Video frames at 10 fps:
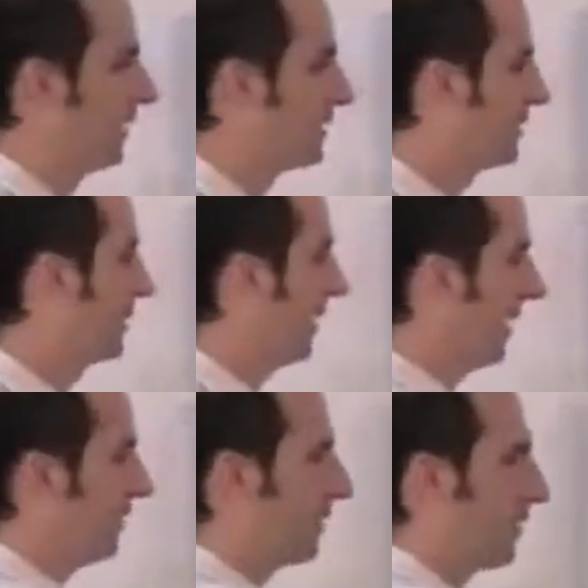So you might
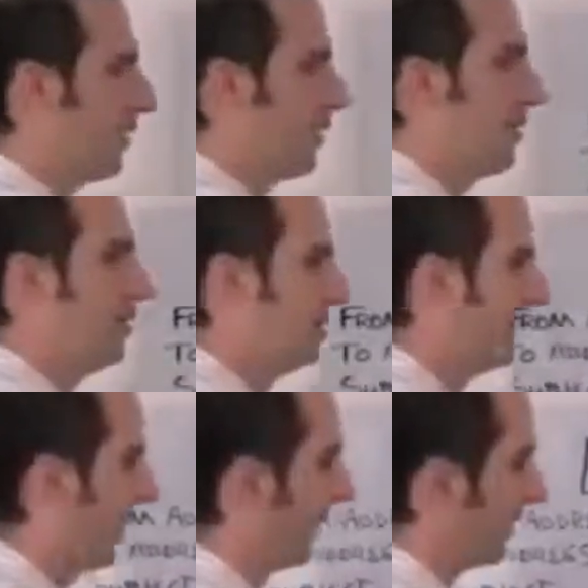have your logo
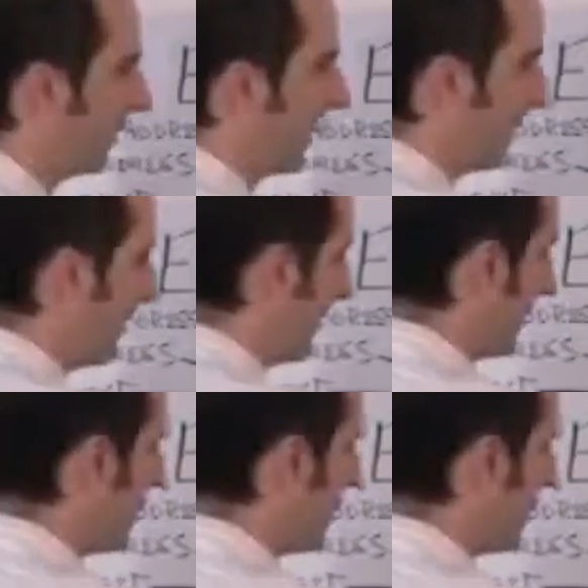and your contact